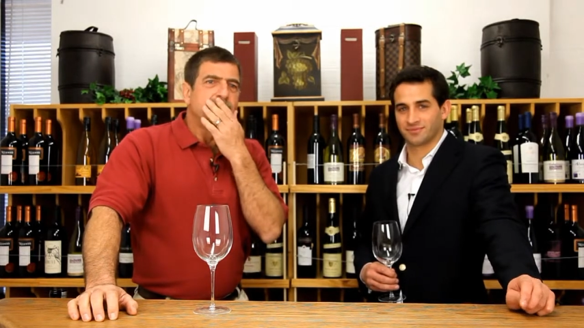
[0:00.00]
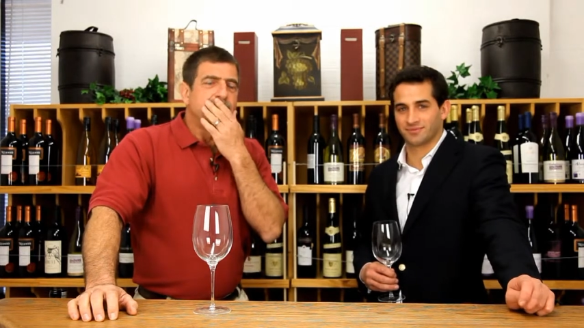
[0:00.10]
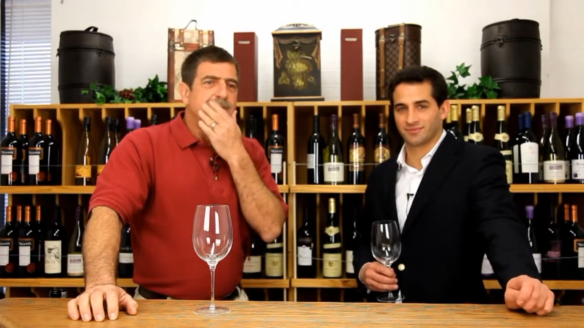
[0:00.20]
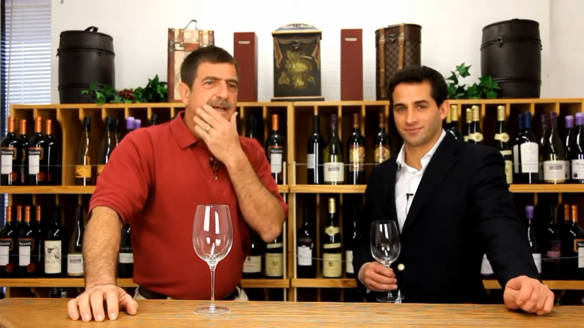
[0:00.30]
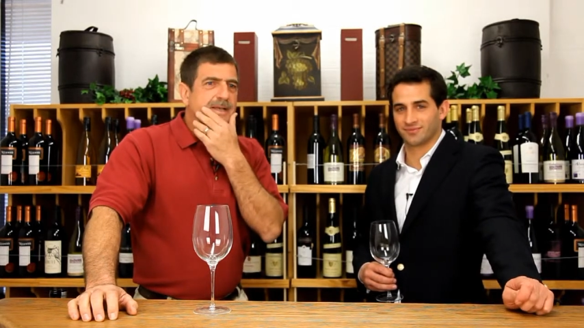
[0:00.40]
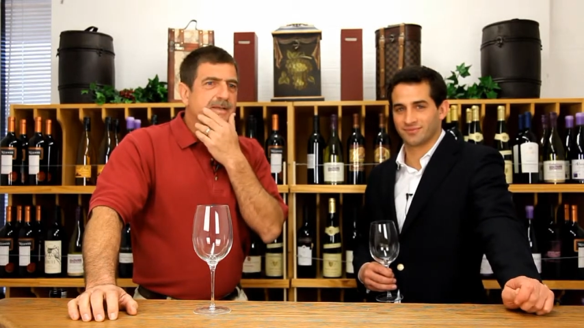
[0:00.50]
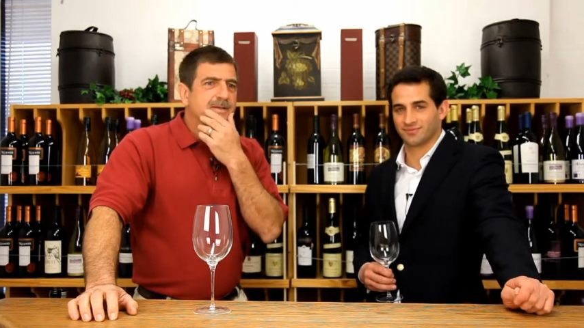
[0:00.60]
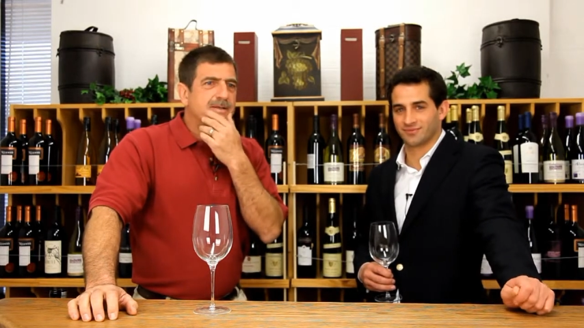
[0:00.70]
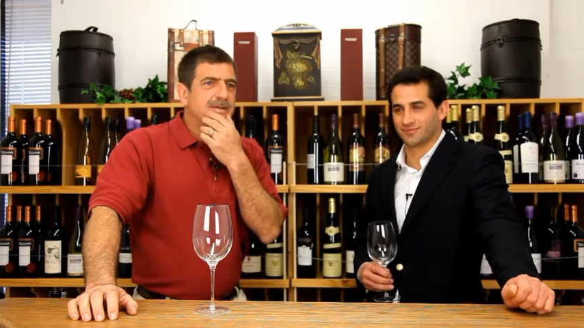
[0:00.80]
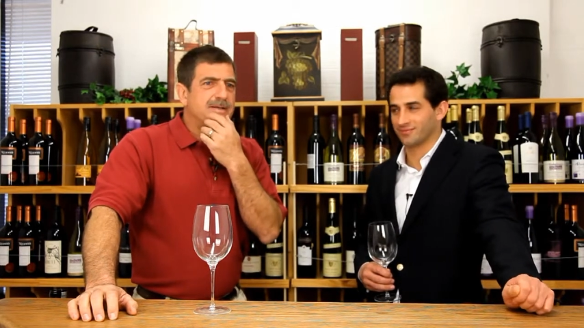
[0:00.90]
Speaker 1: But
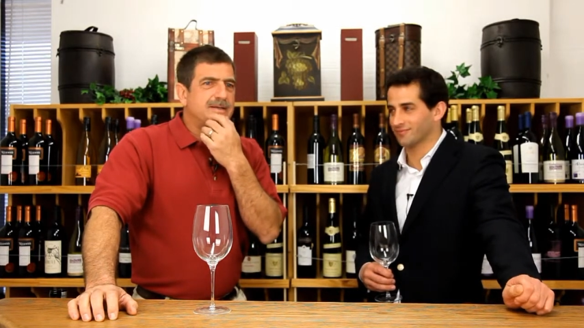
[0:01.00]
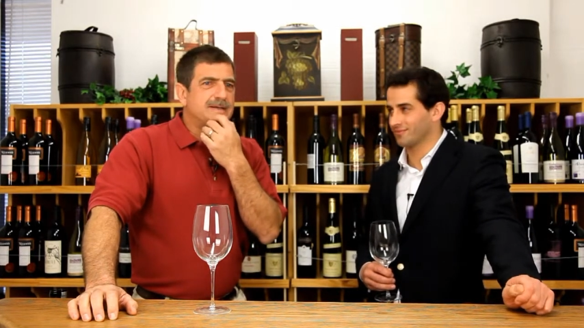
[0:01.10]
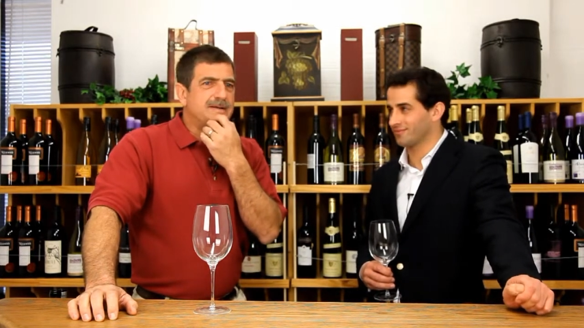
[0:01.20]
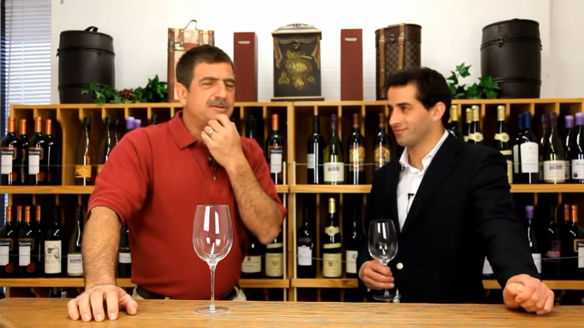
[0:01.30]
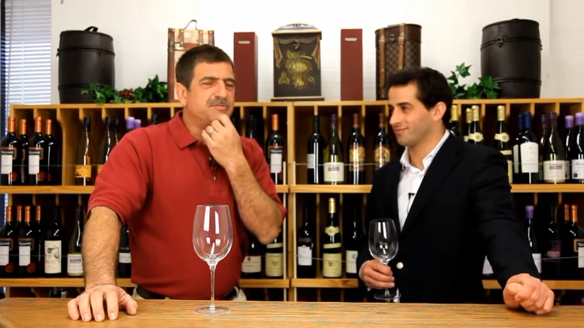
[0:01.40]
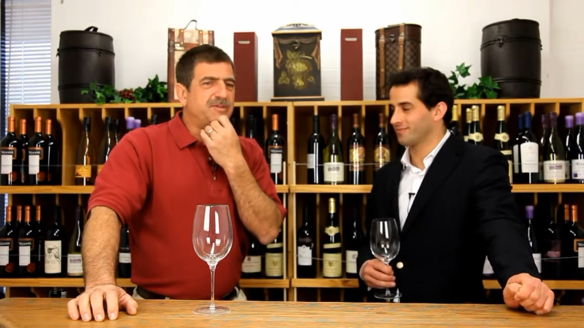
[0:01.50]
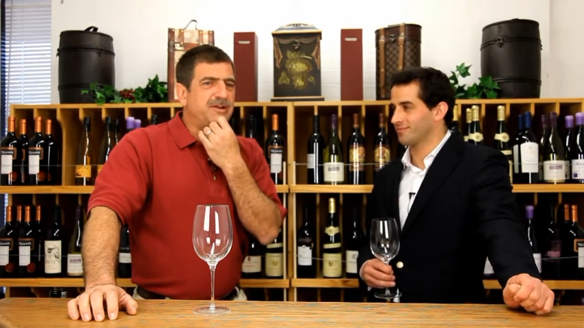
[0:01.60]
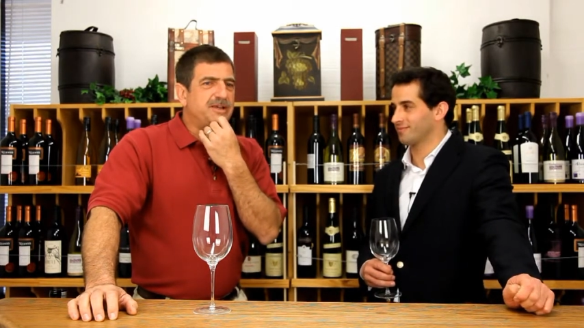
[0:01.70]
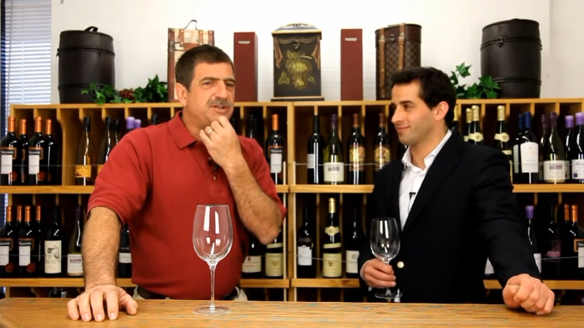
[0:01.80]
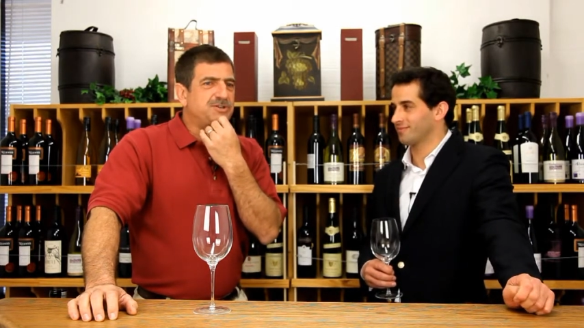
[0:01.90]
I was
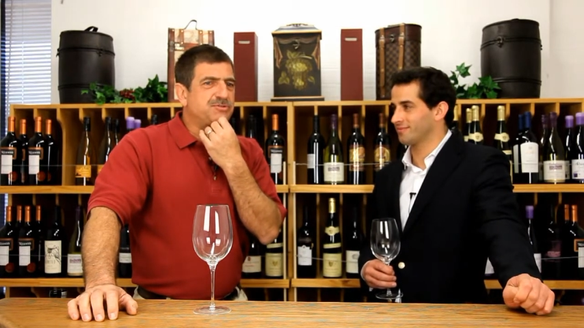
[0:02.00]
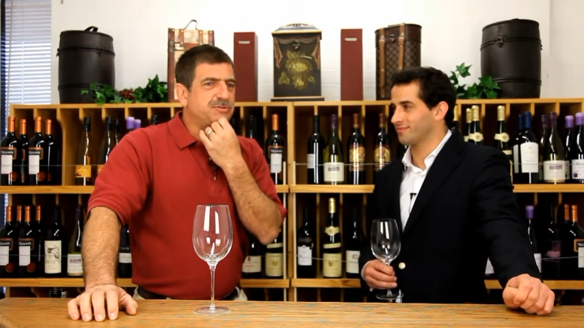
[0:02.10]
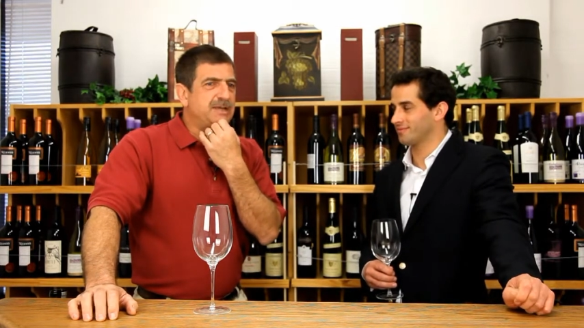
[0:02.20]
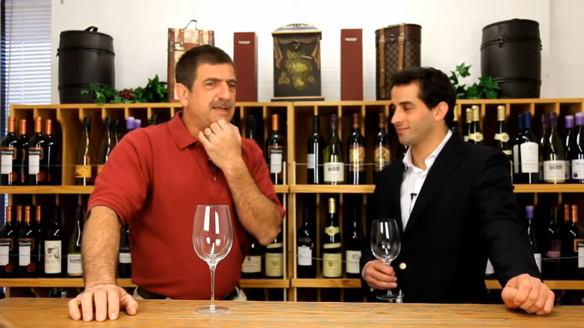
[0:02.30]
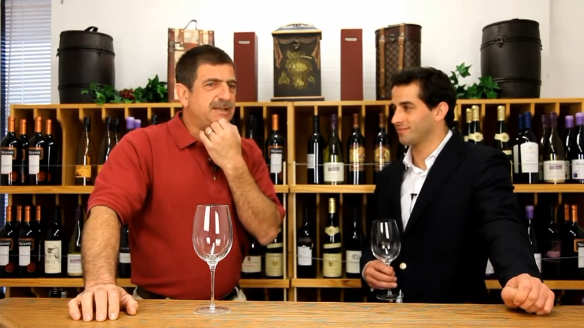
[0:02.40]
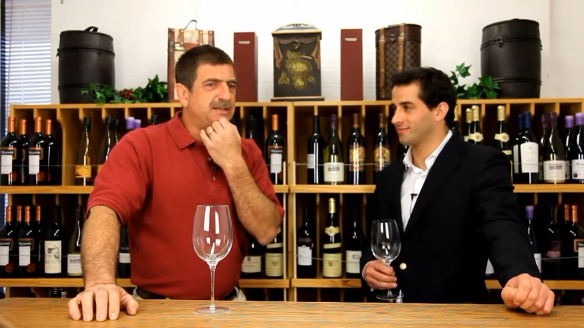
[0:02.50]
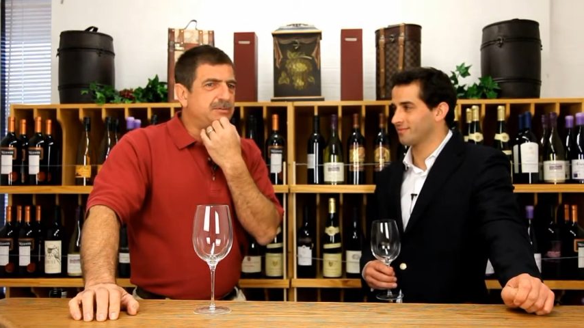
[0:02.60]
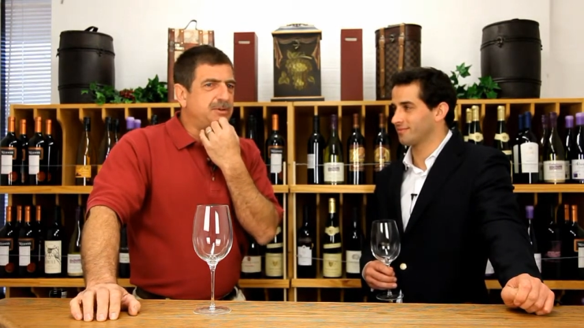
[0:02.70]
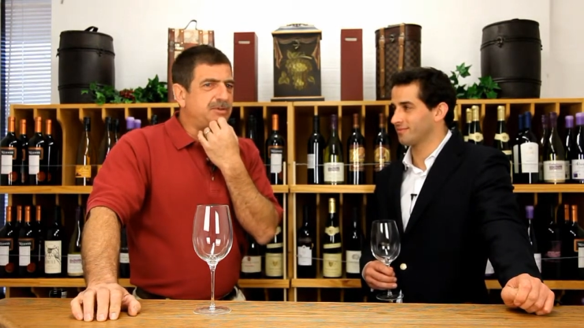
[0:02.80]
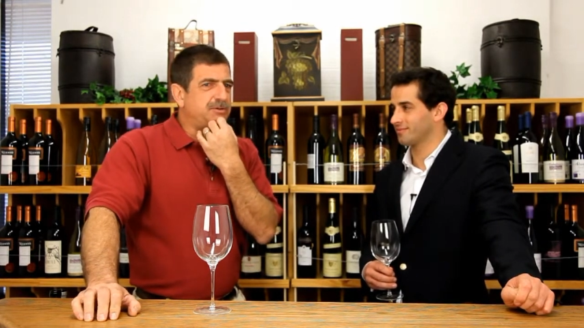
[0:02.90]
very intrigued
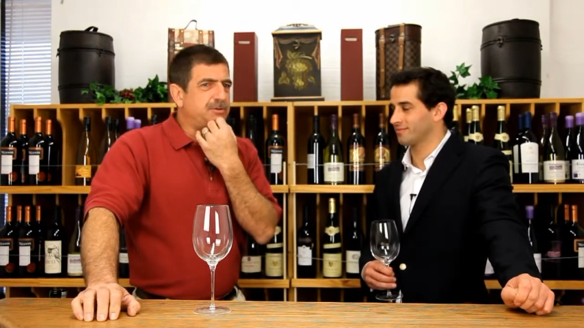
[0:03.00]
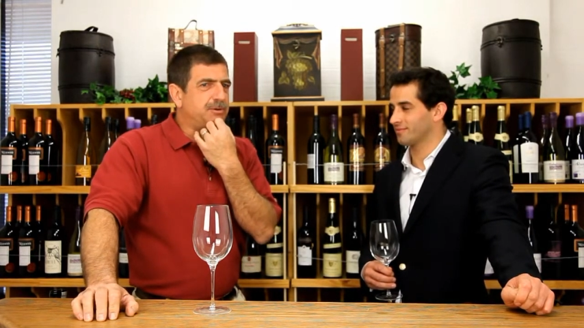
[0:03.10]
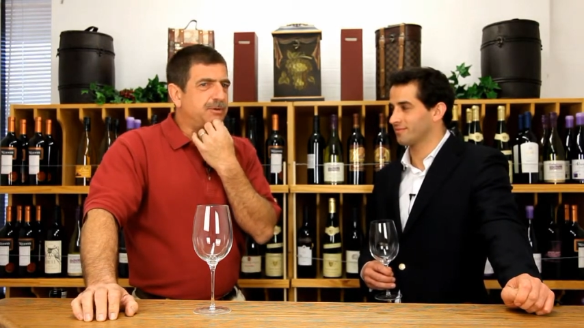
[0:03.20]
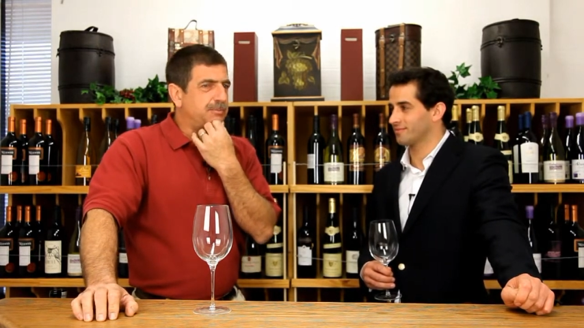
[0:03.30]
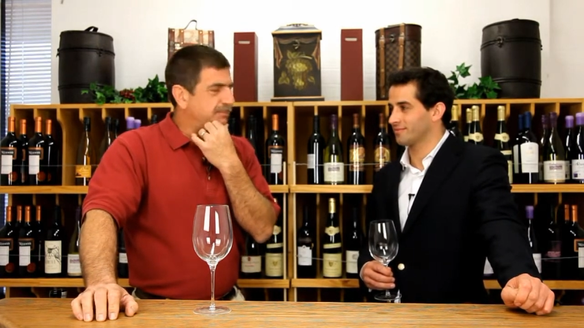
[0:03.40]
with your